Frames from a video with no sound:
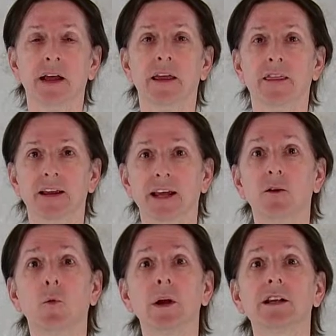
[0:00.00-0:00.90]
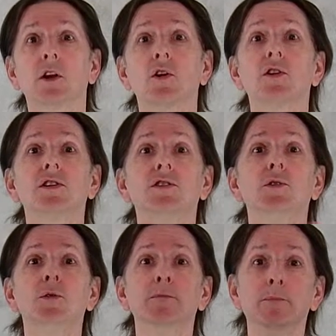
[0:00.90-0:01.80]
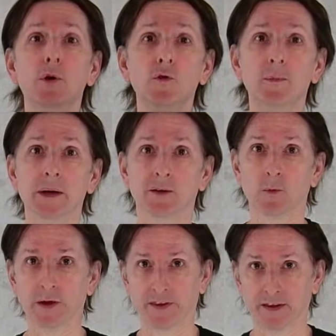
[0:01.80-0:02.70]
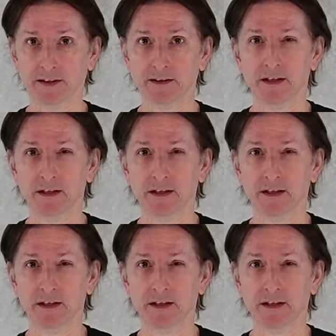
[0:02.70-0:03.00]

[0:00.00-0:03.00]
Then we learn to do movement with it.